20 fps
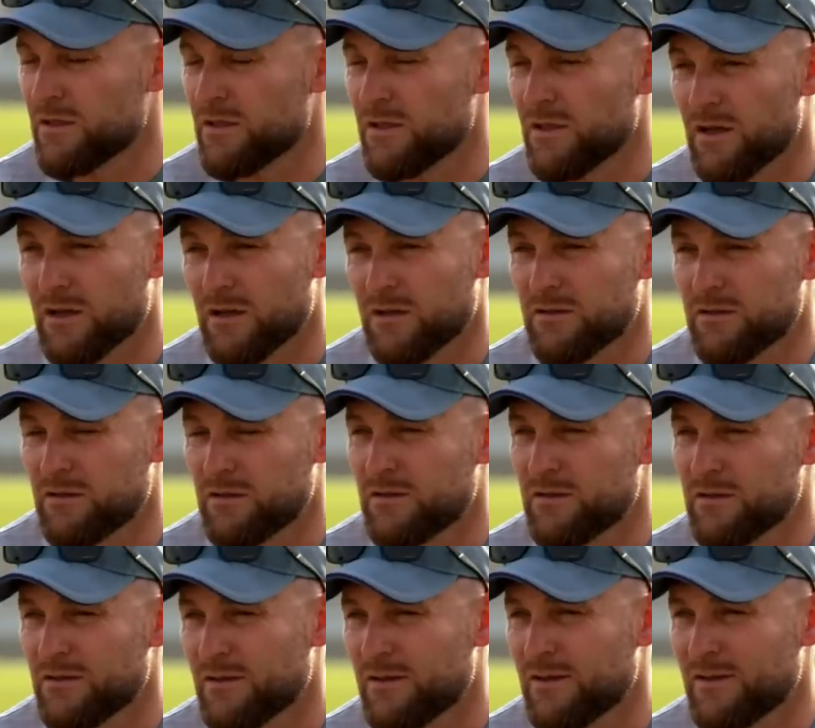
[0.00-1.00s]
Yeah,
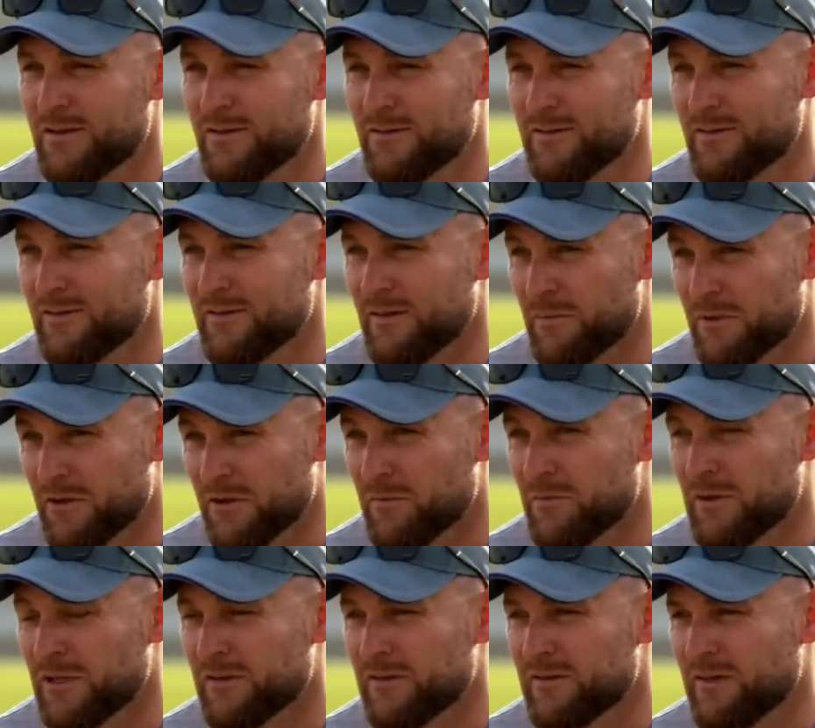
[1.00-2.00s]
and this is something
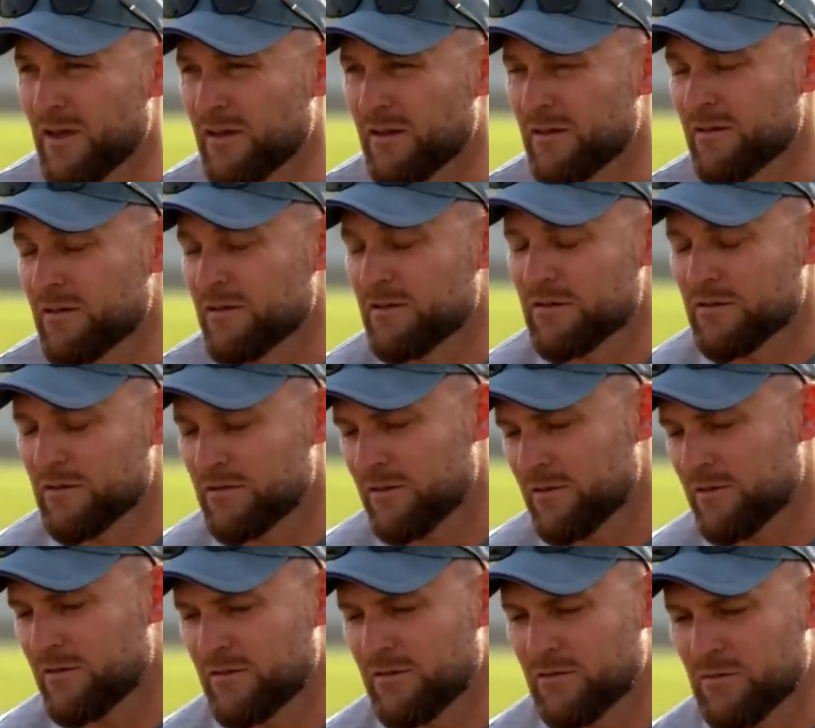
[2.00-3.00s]
I've been saying
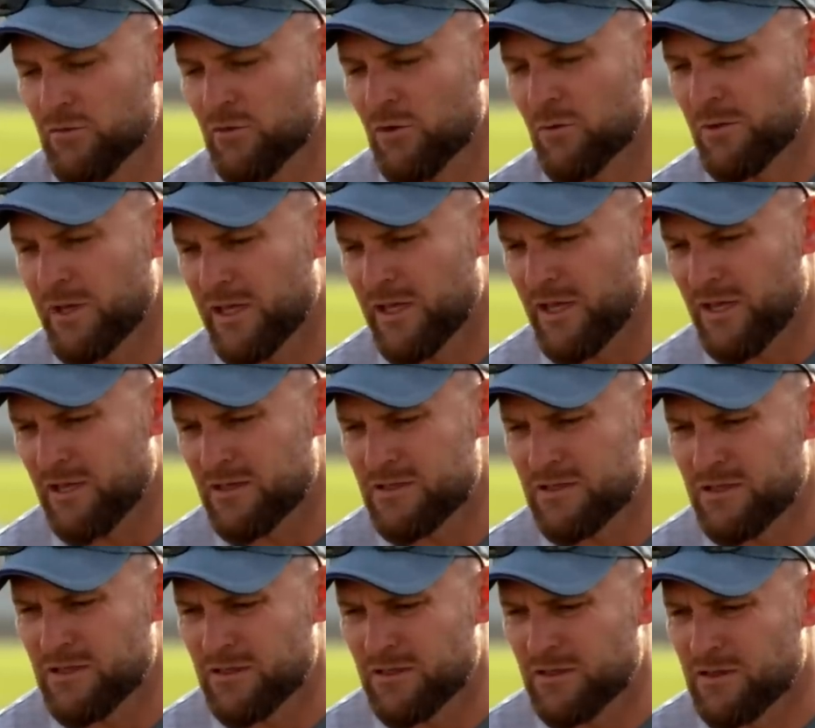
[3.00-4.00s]
to Rob Key
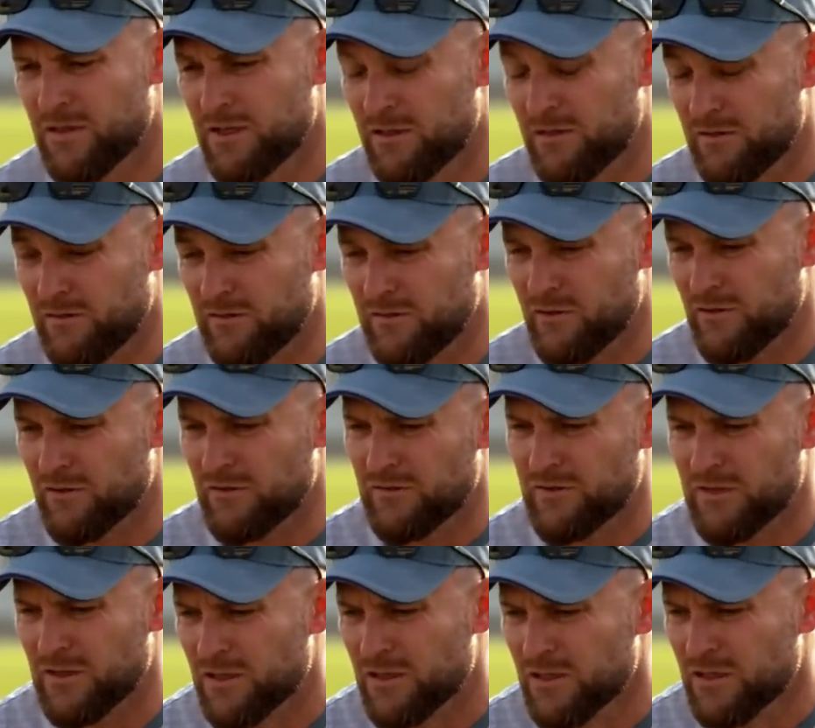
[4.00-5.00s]
actually and to
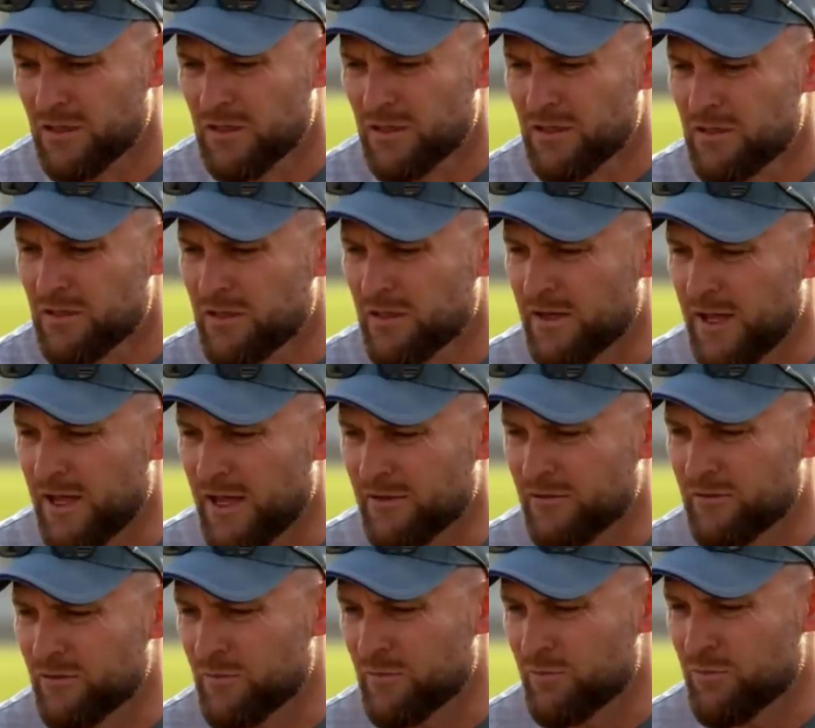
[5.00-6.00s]
Stokesy in our
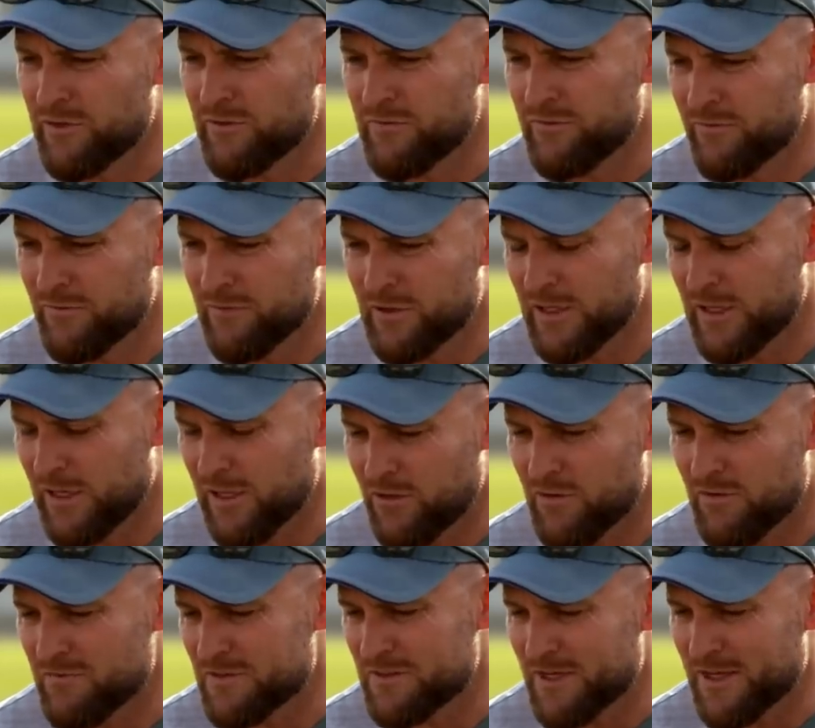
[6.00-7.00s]
sort of brief our
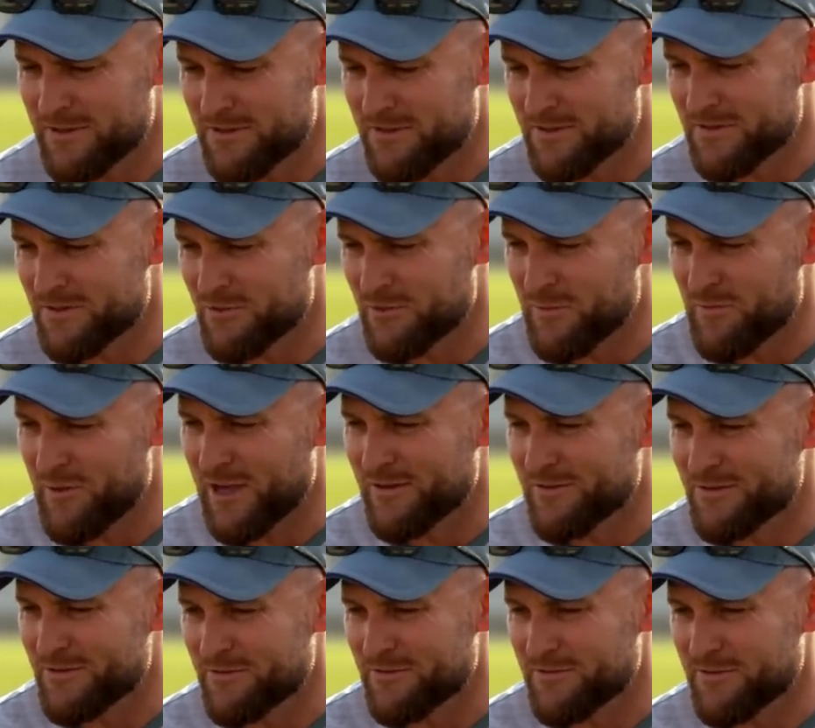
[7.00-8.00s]
conversations that we
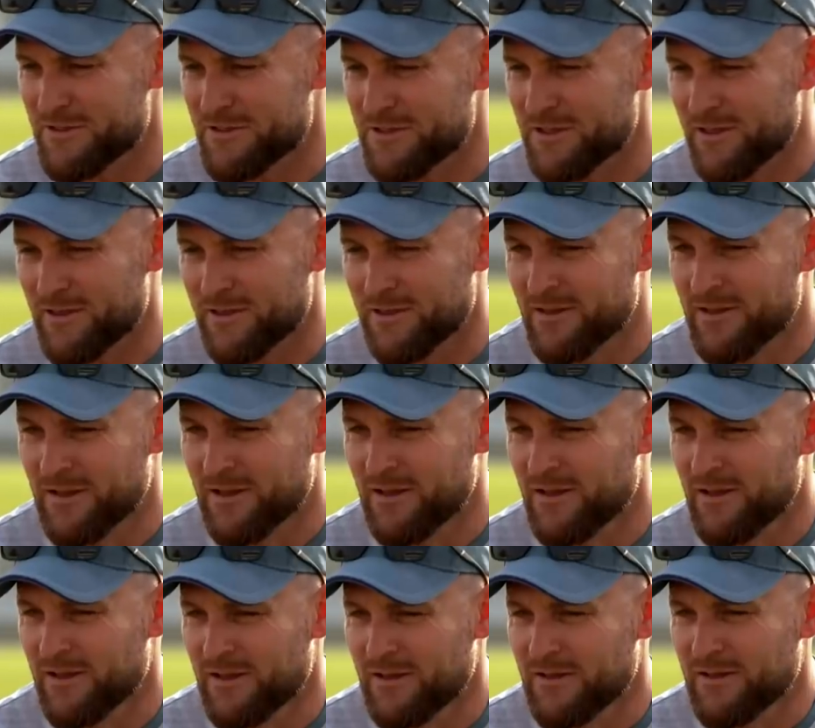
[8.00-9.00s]
bounce off each other.
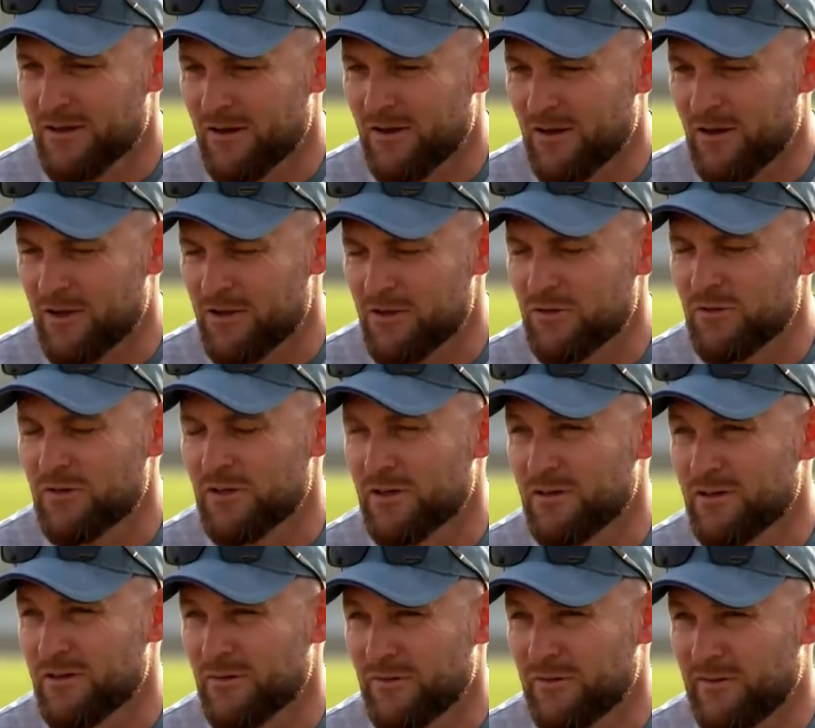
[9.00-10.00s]
I knew
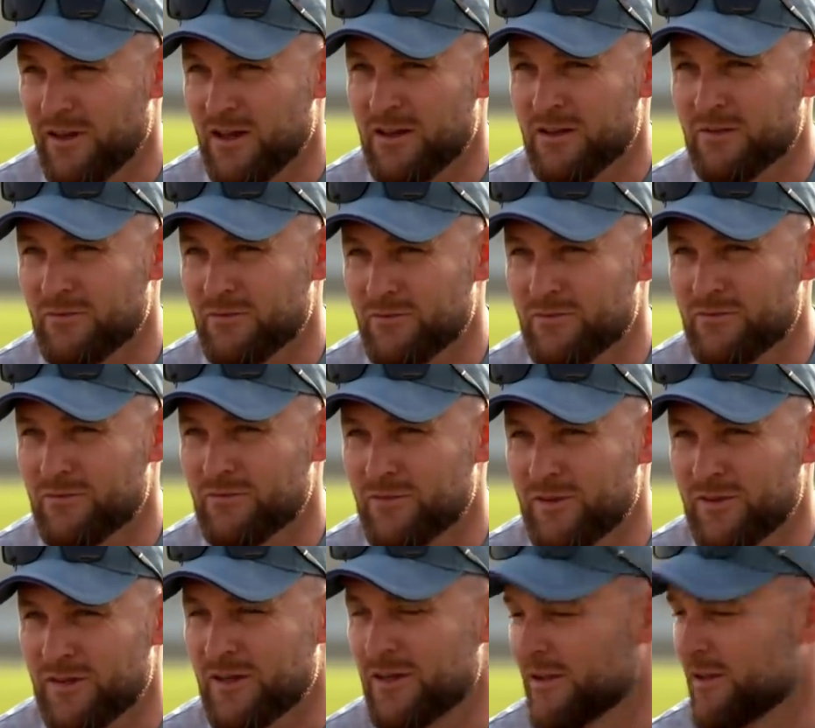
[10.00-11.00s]
that there was talent
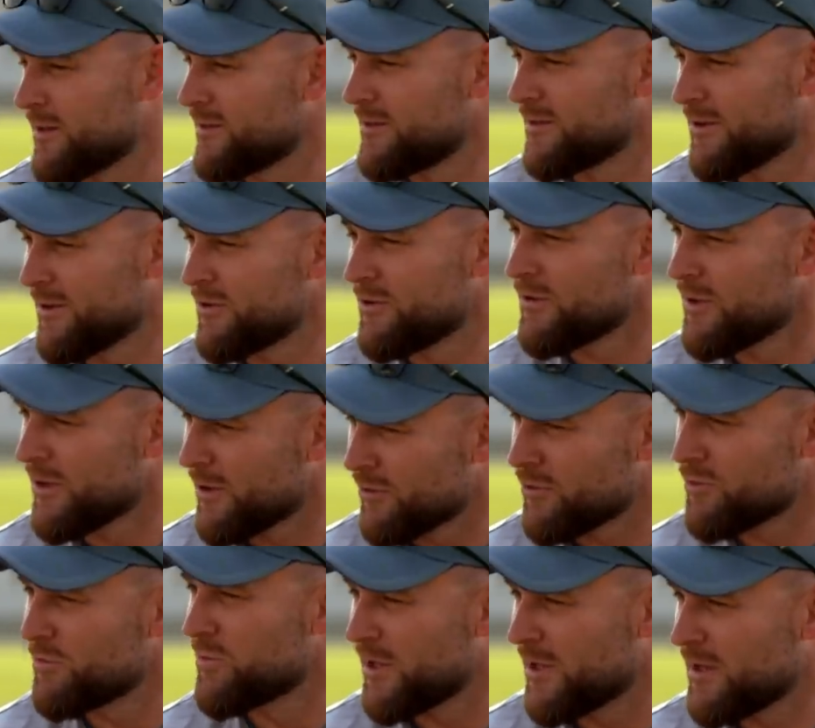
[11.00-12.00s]
within England. I knew they were
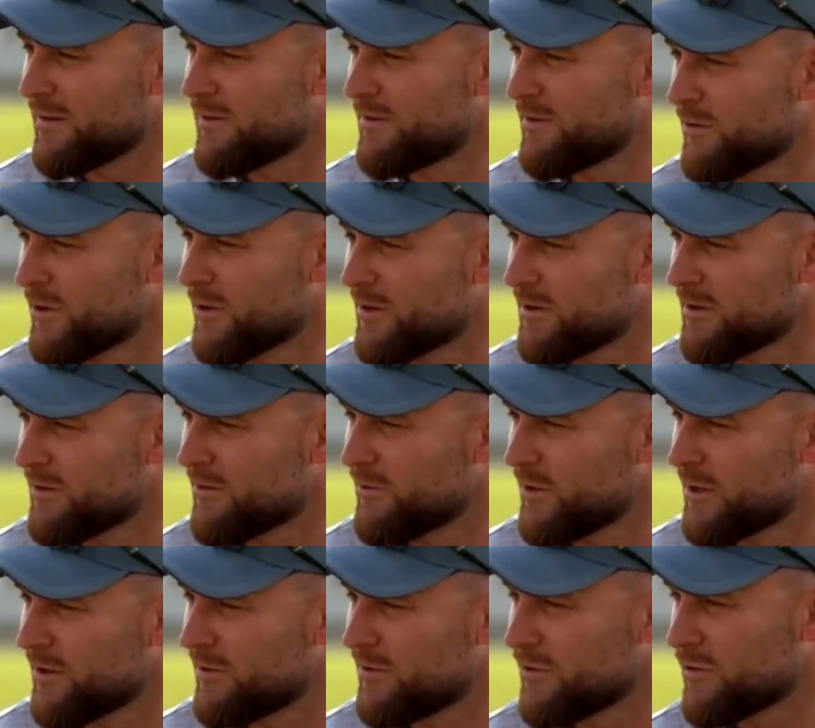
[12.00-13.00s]
good players
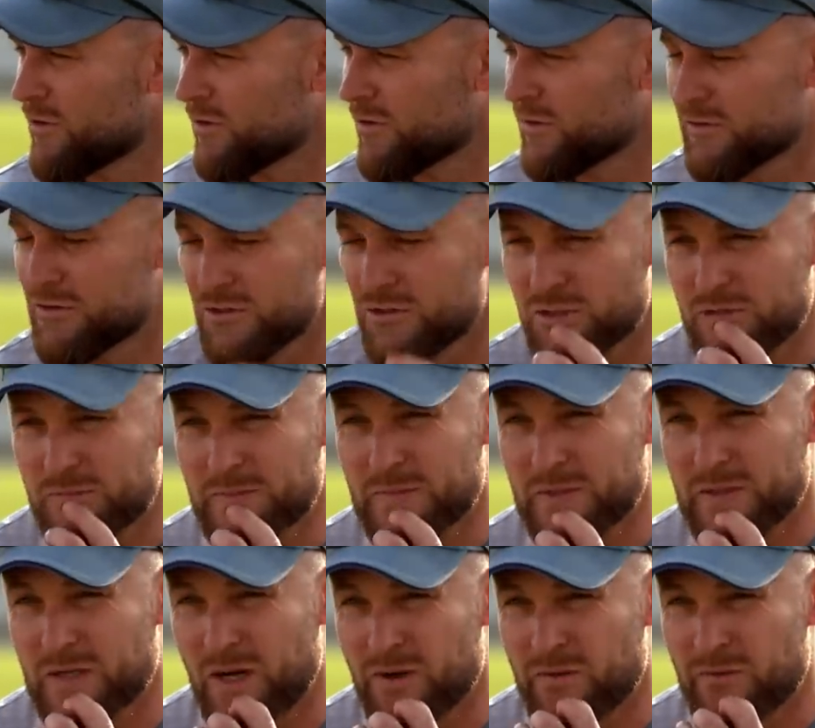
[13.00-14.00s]
when you took on this job.
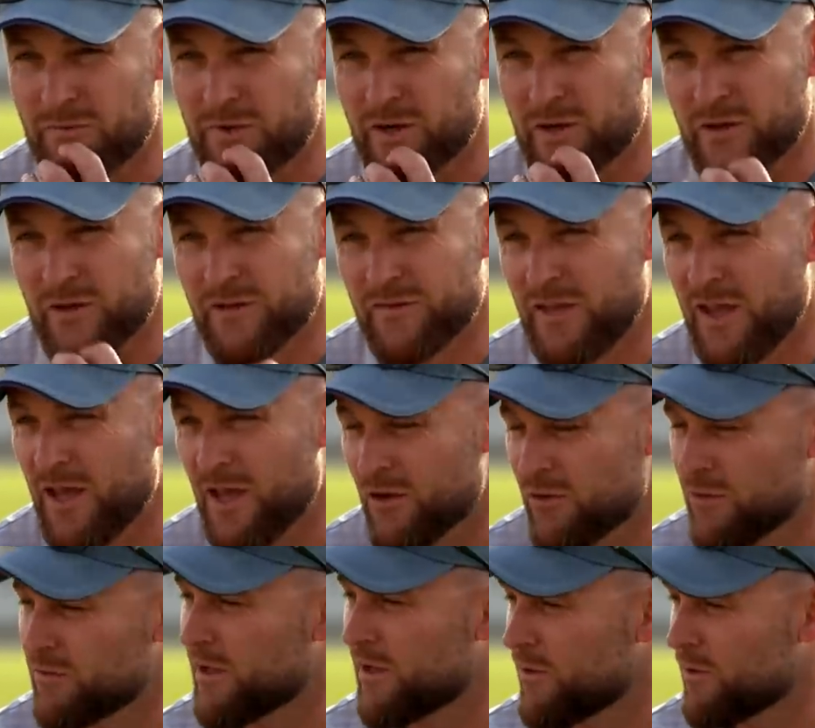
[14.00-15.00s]
I didn't realise how
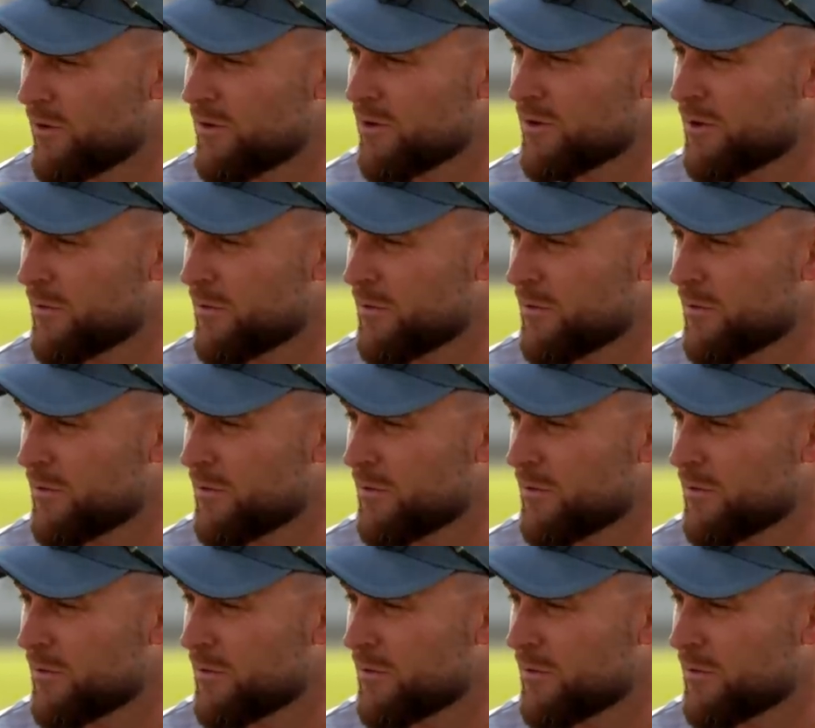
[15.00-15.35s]
good they were.